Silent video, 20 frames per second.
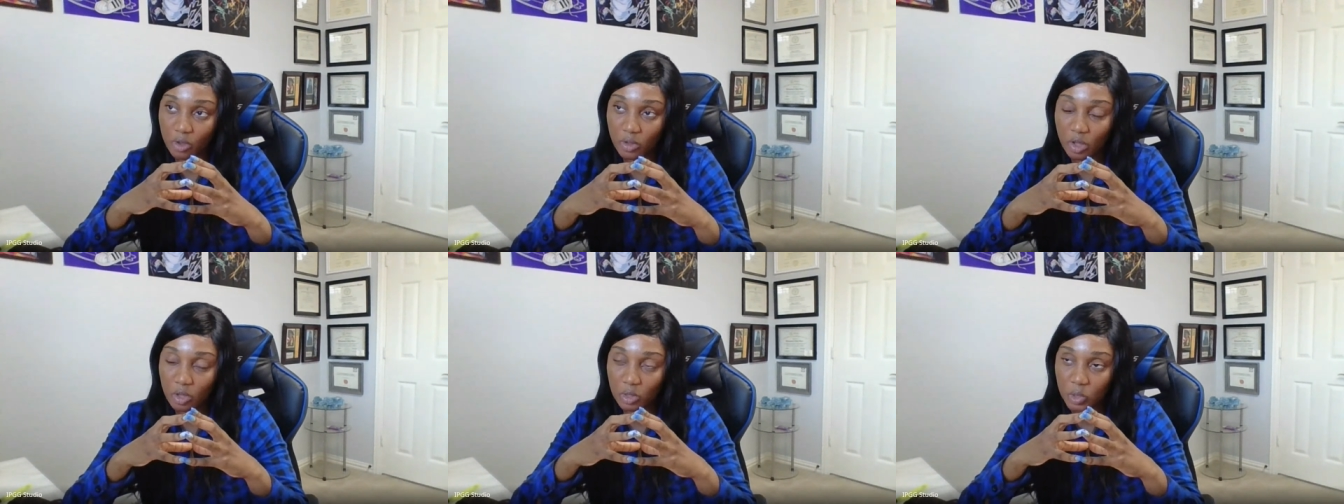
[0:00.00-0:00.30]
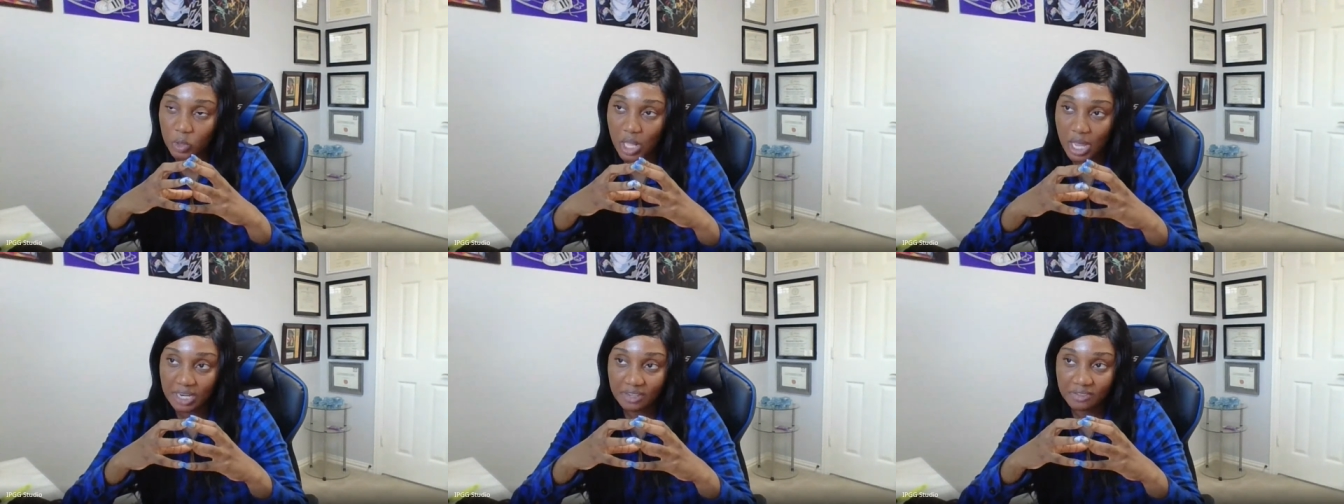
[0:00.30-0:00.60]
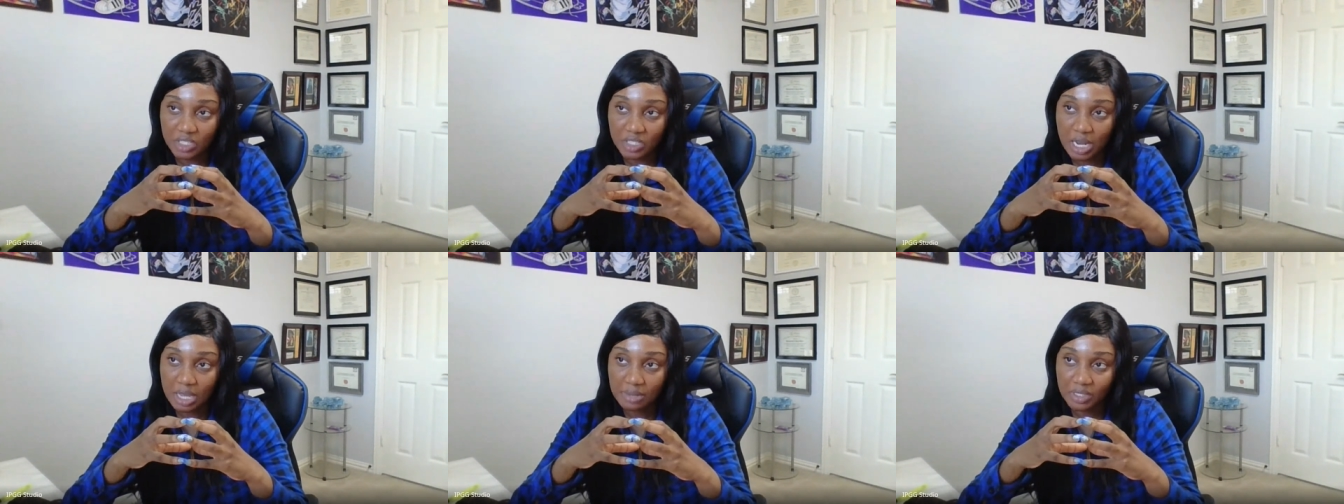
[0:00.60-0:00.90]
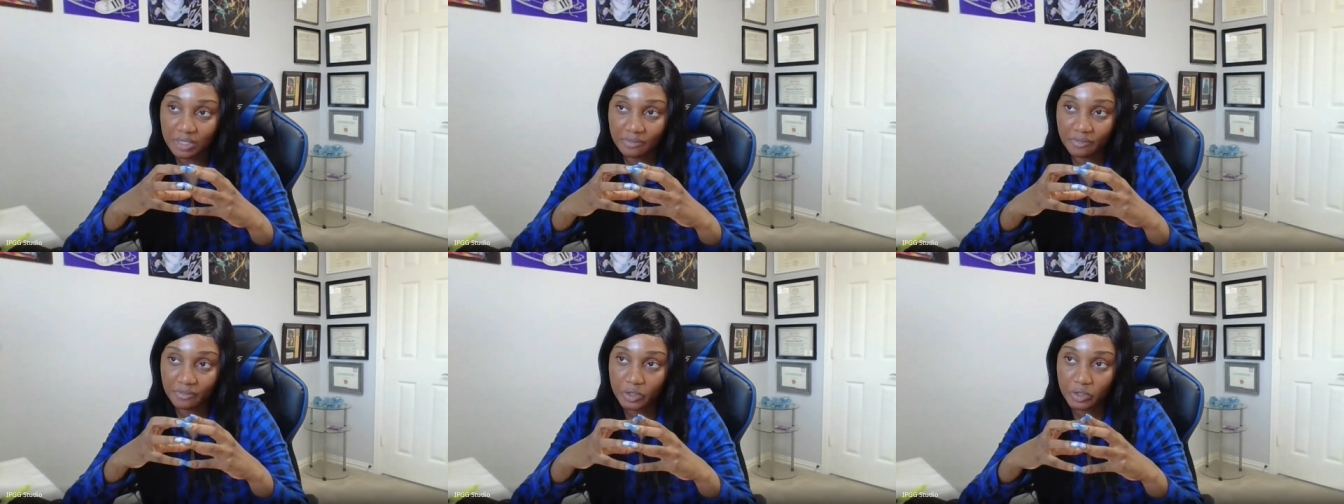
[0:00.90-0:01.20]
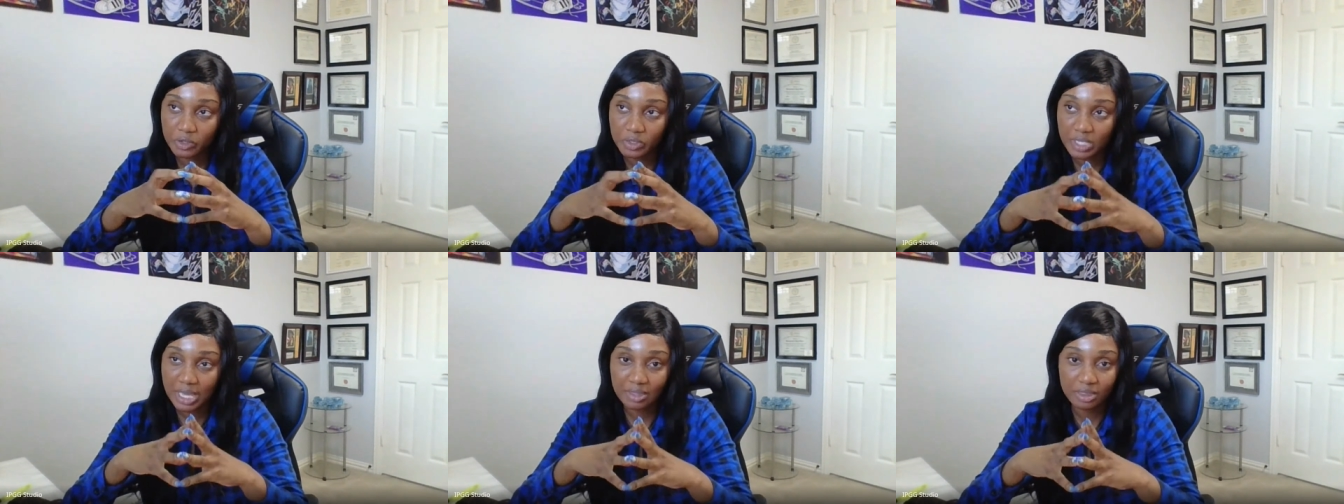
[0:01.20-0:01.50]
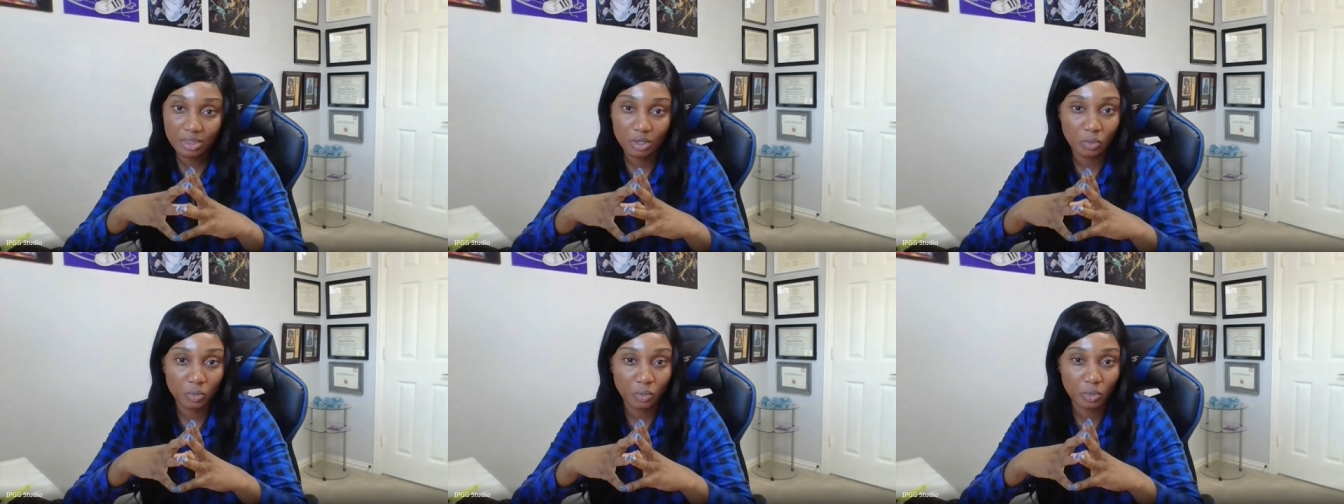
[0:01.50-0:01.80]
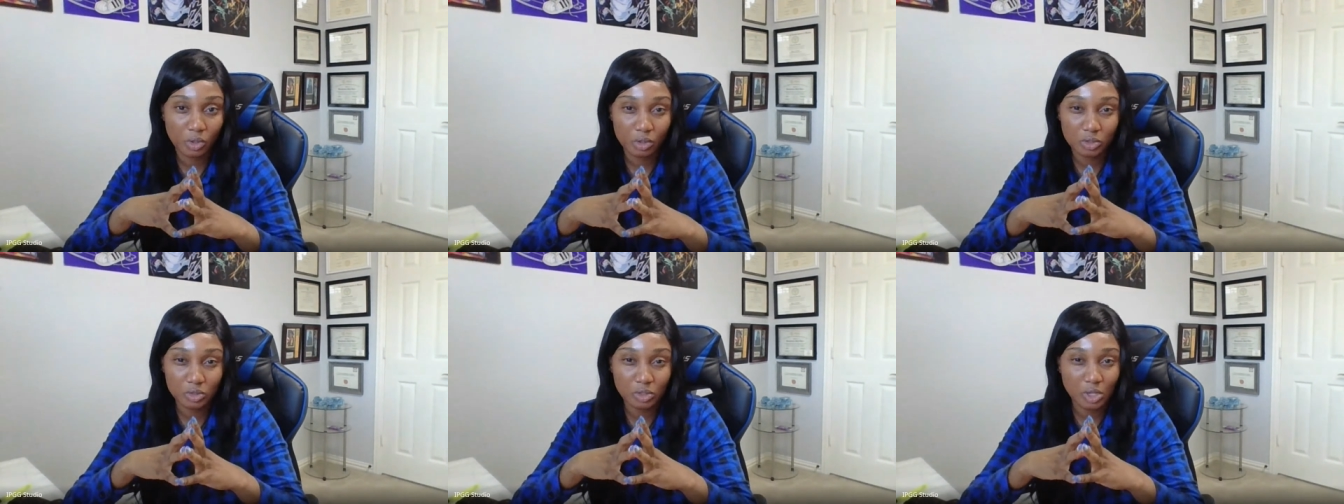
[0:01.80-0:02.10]
a lot of times it feels like the
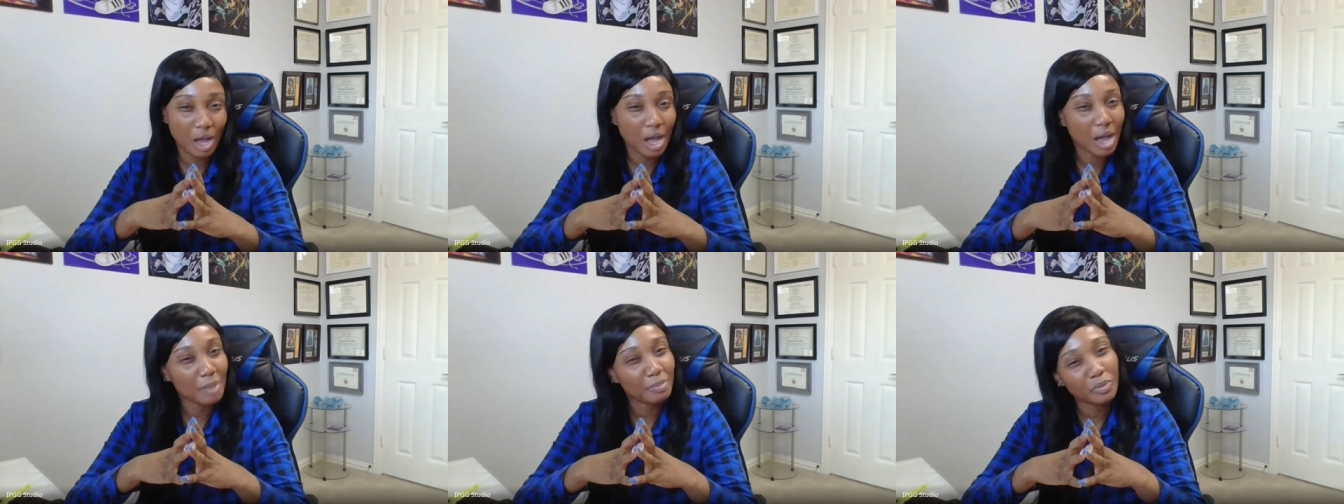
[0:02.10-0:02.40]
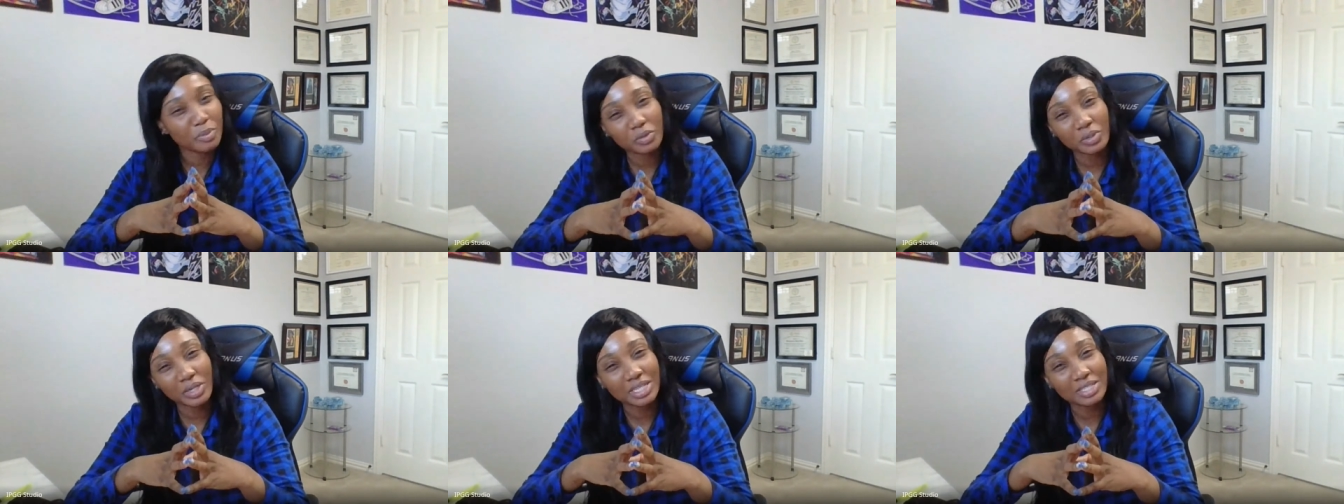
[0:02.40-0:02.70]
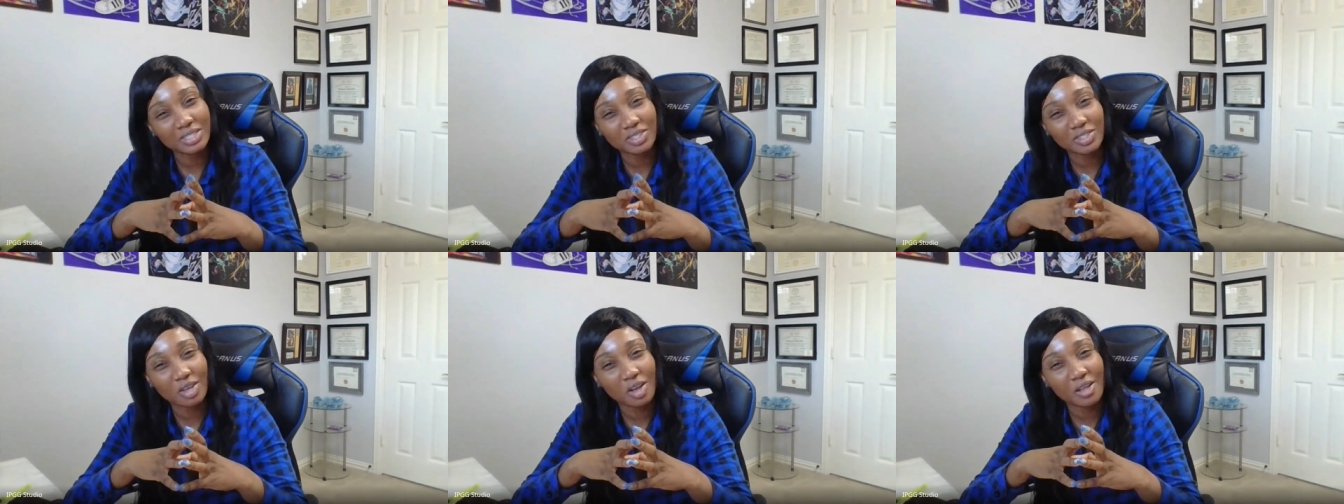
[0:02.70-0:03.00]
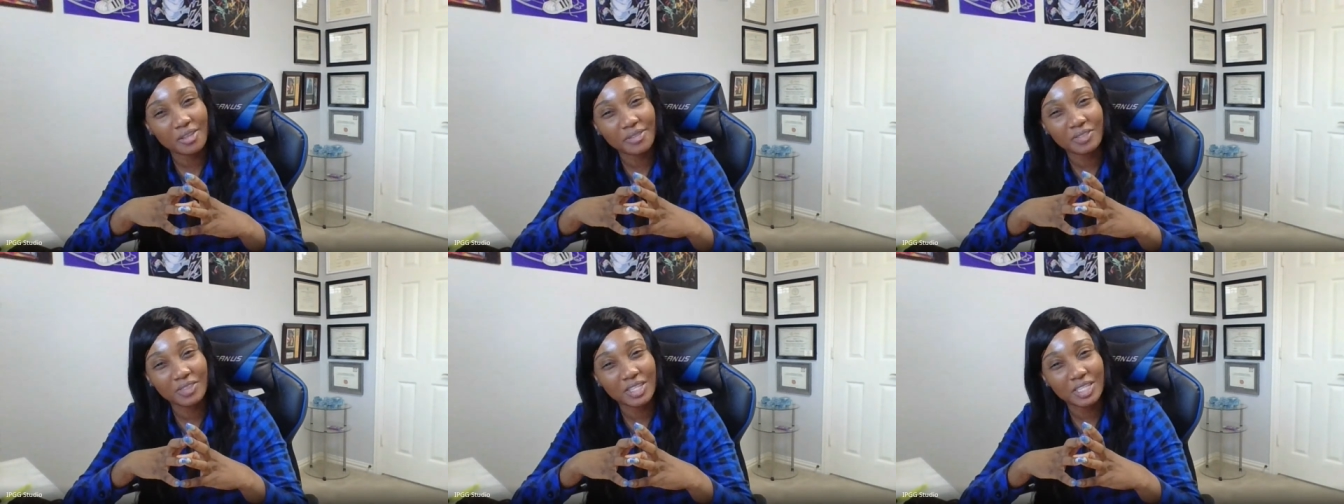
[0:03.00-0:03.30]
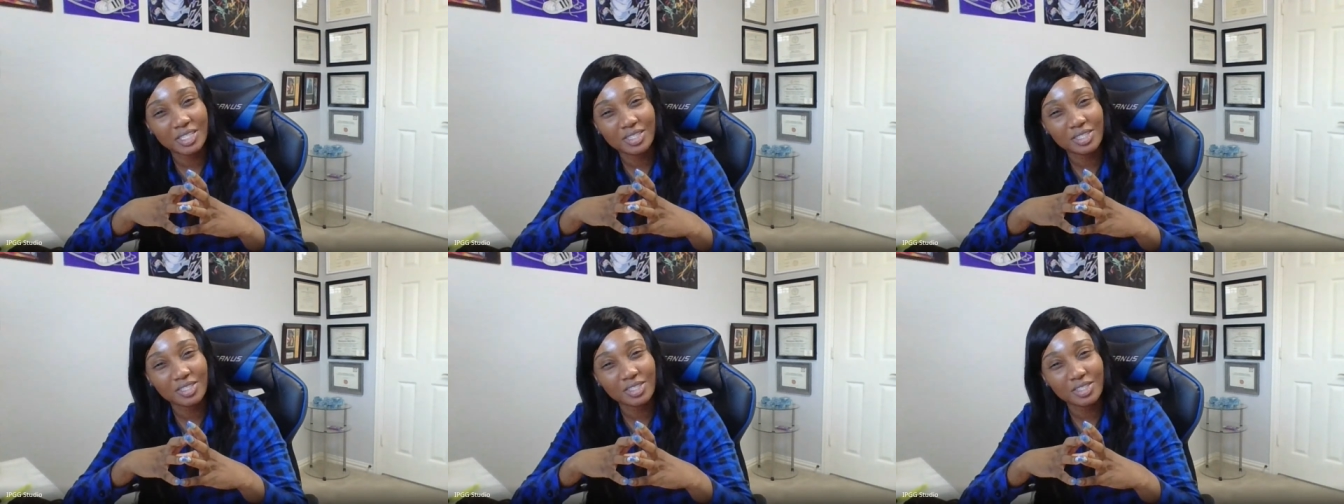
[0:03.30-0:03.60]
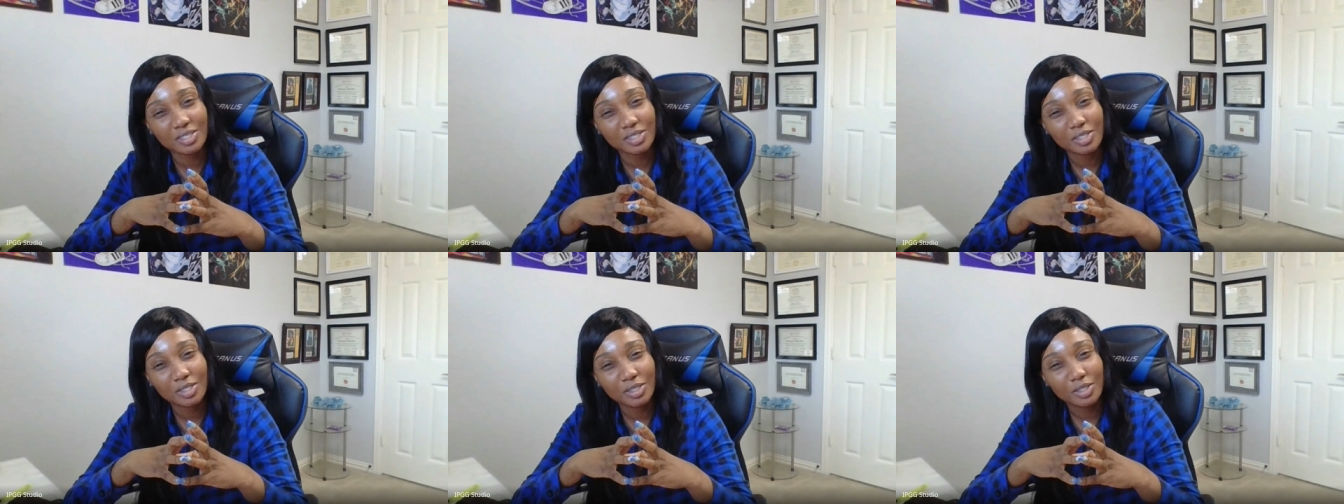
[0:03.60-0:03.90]
world operates on this